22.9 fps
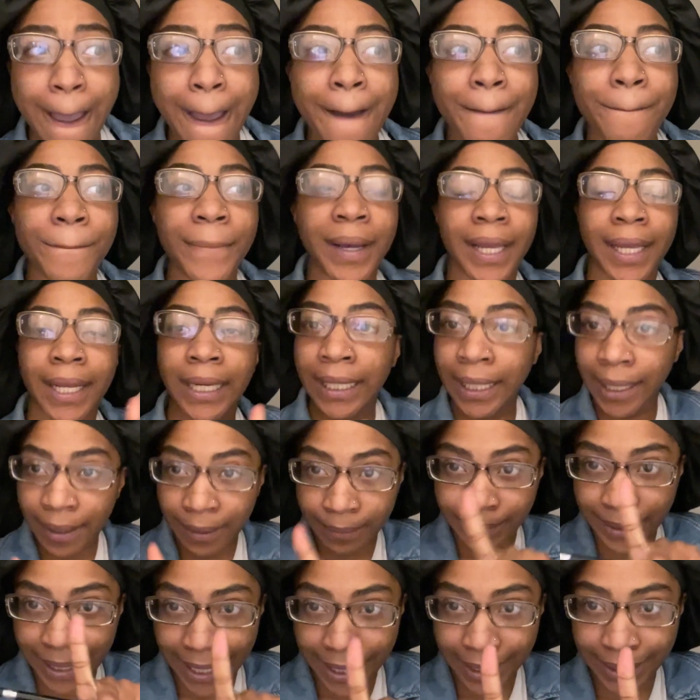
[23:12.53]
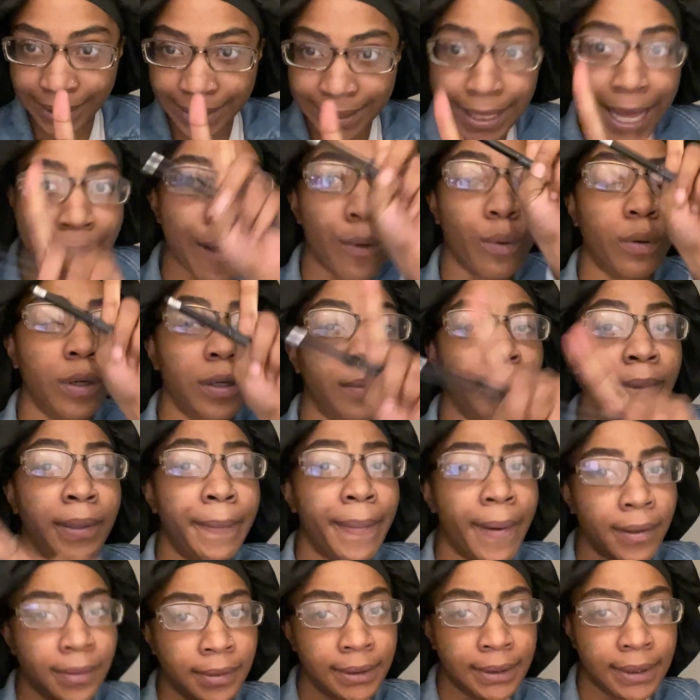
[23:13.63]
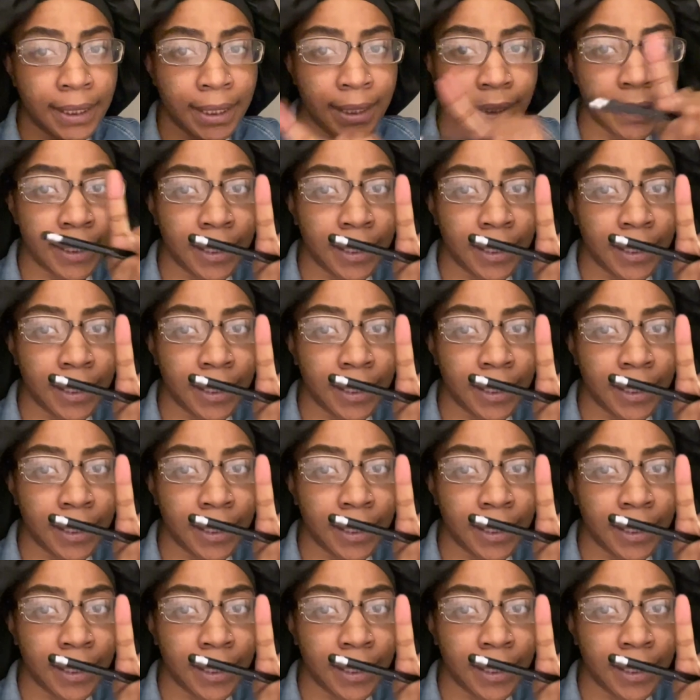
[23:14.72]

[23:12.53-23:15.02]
but any updates i will be posting